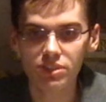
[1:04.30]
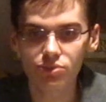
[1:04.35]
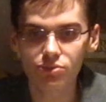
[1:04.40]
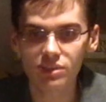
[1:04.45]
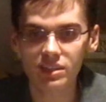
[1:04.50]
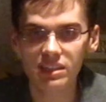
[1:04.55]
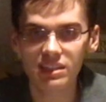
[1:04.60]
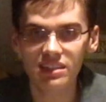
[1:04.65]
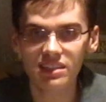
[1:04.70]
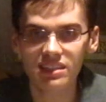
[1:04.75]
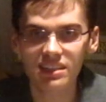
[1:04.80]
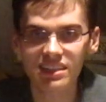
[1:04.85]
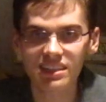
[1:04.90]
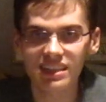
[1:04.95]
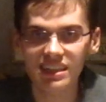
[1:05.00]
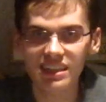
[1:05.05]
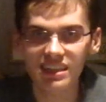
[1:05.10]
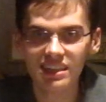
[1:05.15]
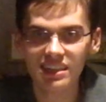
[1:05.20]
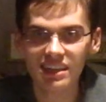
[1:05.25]
between the
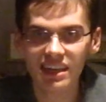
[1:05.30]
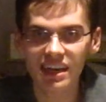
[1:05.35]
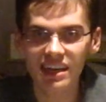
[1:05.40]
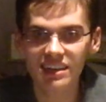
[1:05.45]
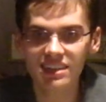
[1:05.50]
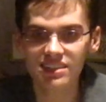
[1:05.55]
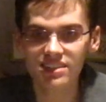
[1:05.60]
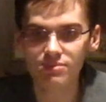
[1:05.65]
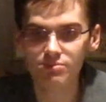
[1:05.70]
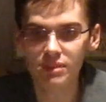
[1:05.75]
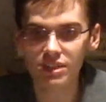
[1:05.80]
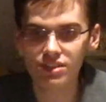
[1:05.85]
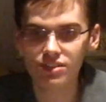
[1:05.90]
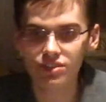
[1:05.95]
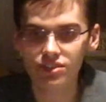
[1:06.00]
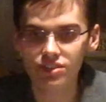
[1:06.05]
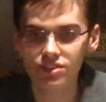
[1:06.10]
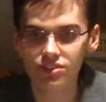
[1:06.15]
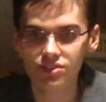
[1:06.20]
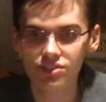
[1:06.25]
king and his
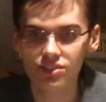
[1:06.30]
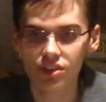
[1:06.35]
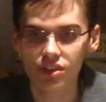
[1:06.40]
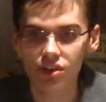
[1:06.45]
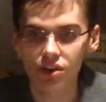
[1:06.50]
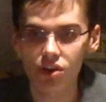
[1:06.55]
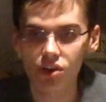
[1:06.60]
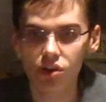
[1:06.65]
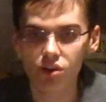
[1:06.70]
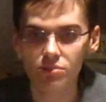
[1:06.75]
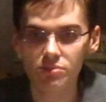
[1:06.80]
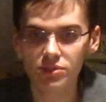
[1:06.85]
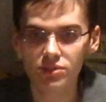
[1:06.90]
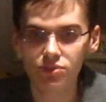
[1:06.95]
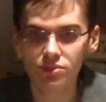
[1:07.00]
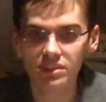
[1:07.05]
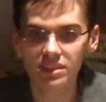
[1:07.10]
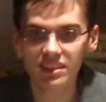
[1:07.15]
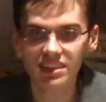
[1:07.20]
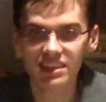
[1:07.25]
ministers or
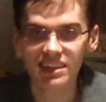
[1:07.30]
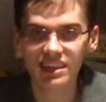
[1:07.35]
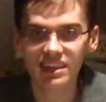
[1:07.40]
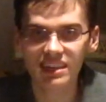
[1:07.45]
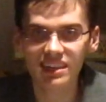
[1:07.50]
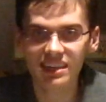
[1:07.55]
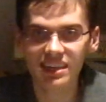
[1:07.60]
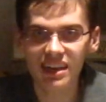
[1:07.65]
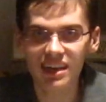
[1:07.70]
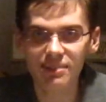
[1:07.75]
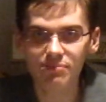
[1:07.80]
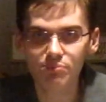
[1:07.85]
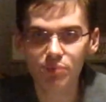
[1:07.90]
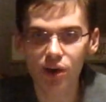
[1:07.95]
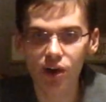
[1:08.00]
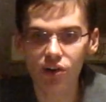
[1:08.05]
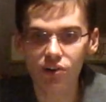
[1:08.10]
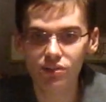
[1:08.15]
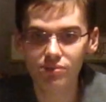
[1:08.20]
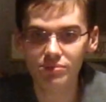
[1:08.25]
between the king and
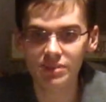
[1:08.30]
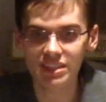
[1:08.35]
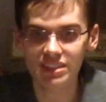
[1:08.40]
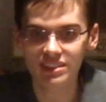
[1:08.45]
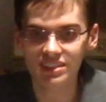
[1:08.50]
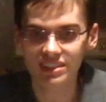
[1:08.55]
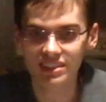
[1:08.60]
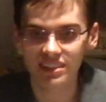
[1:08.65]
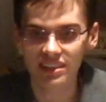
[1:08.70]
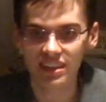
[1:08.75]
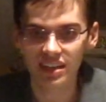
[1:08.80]
Parliament.